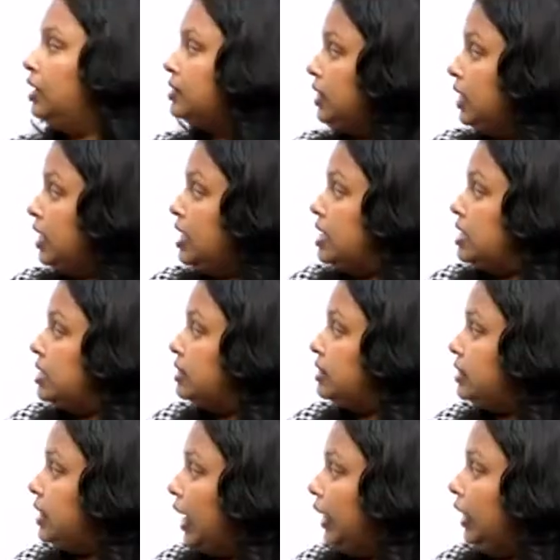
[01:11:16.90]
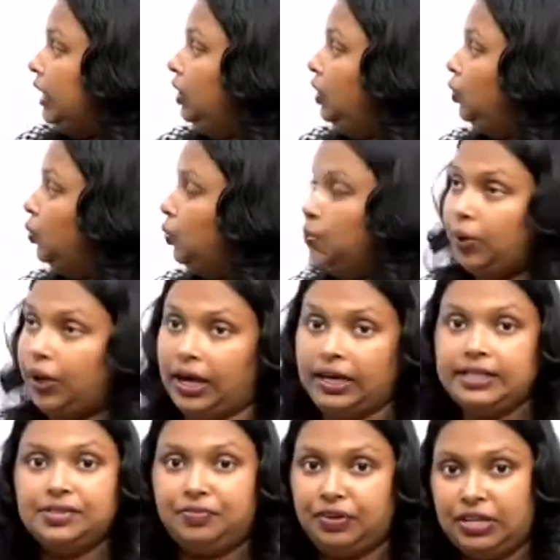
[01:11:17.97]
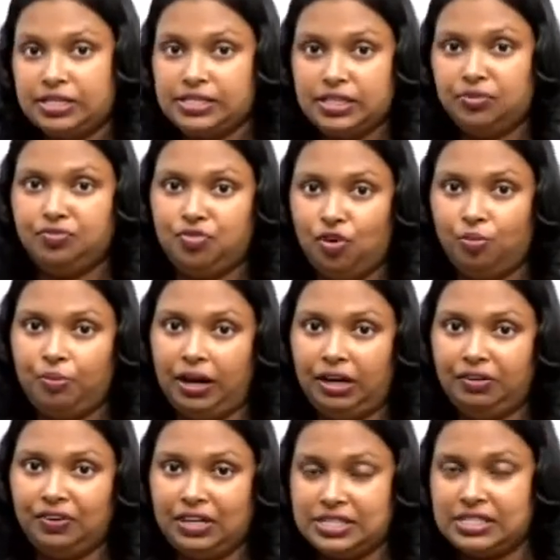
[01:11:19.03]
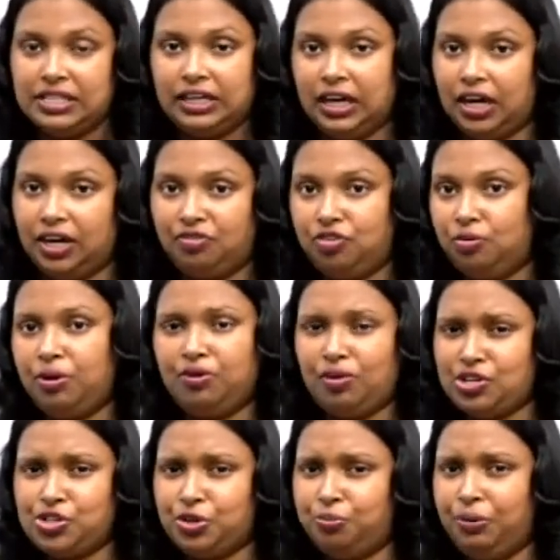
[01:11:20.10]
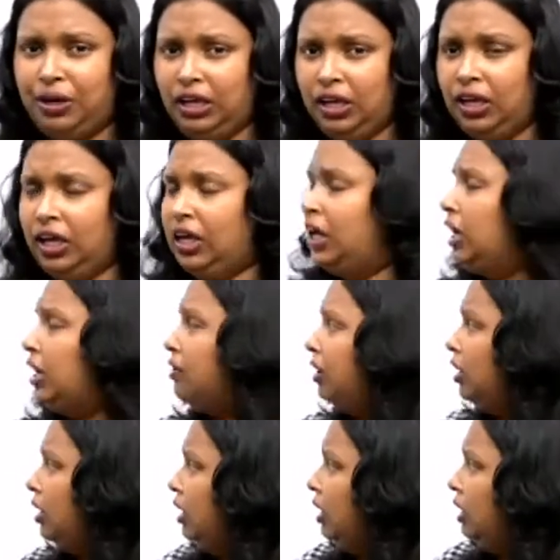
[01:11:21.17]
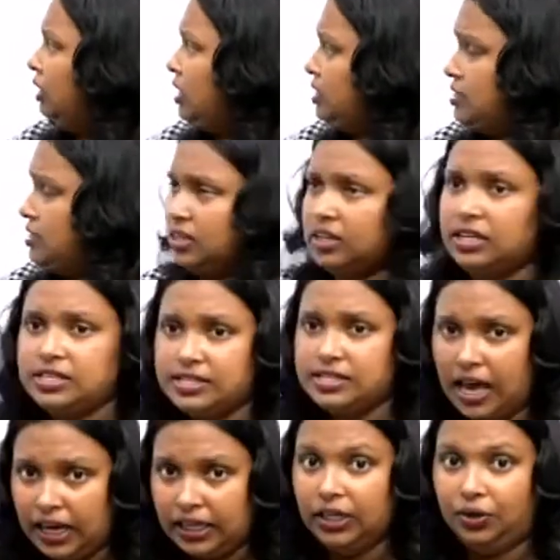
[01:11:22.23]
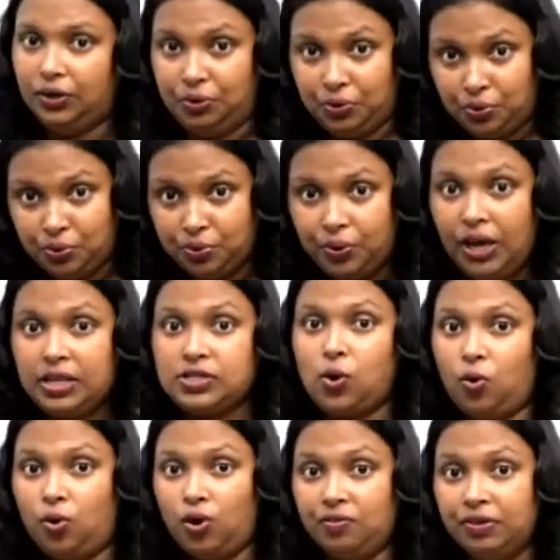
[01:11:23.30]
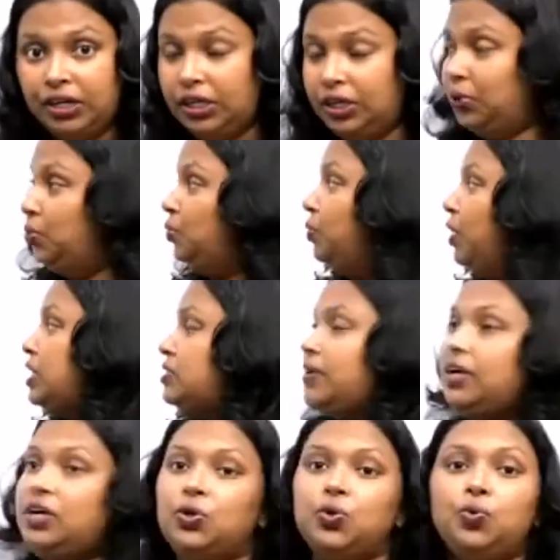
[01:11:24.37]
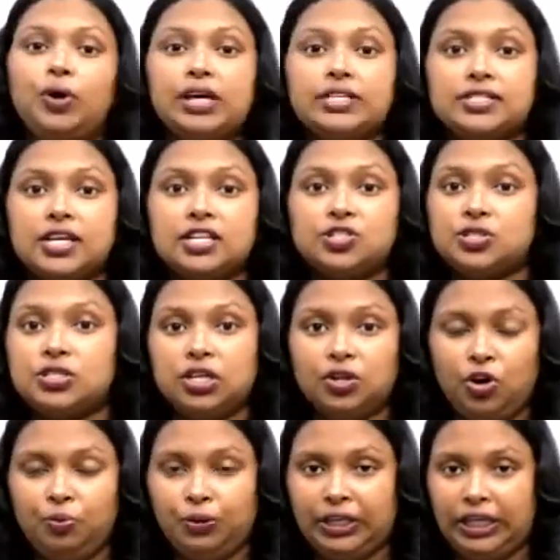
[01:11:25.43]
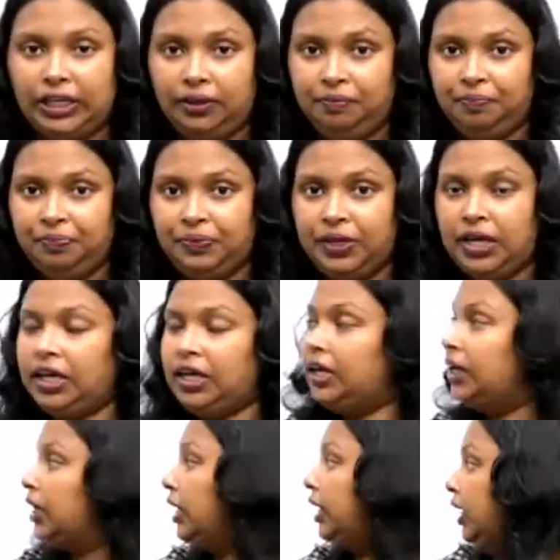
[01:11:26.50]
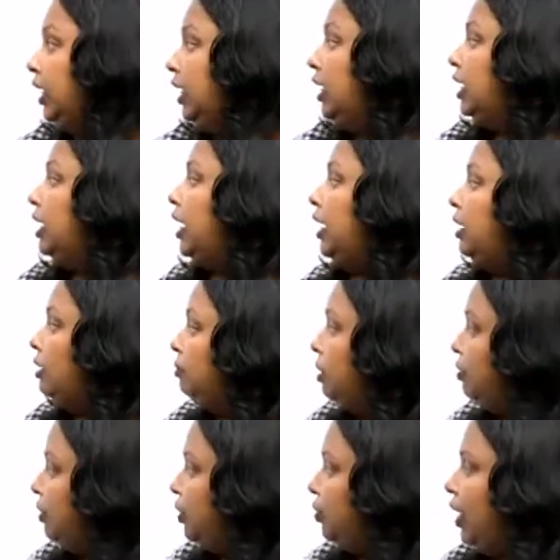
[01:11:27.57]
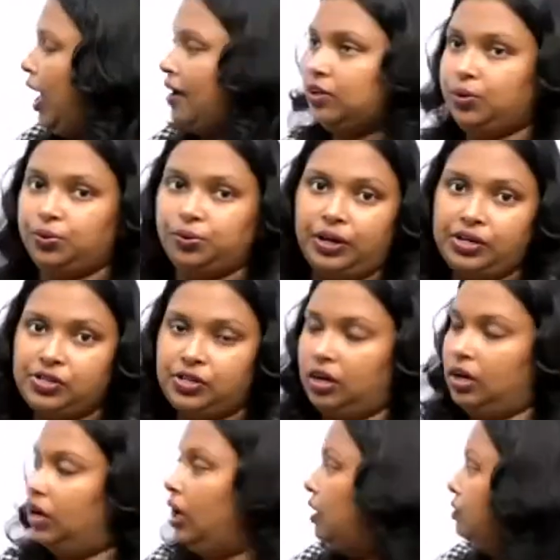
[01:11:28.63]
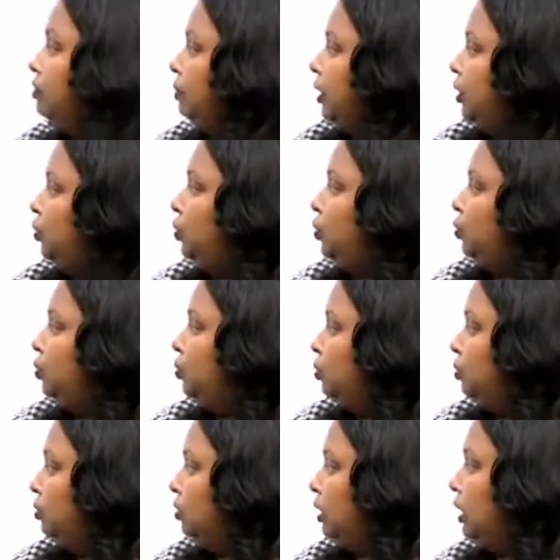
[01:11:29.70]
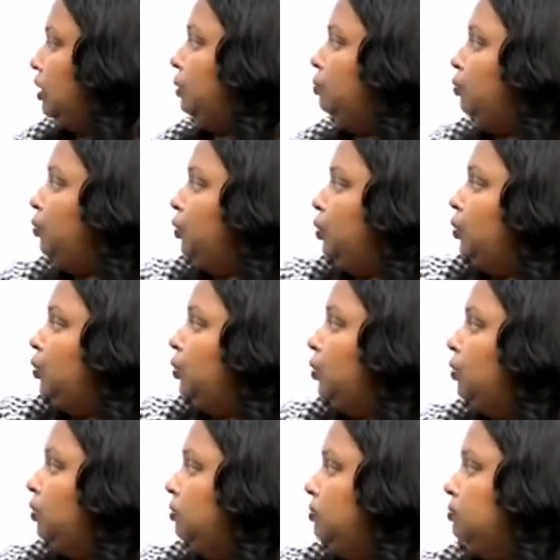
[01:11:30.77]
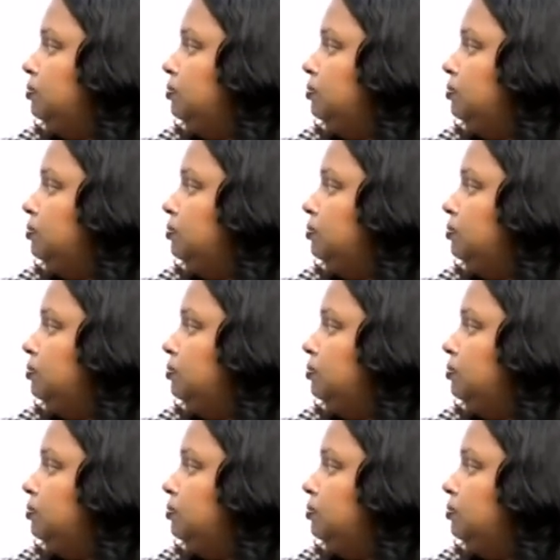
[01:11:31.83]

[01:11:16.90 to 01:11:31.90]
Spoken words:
See, sine 2x, if it is in the format, if it is in the correct format, what should be? This sine 2x over 2x when 2x tends to 0. Clear? Right, but we don't have a 2x here. I will make 2, remove 2.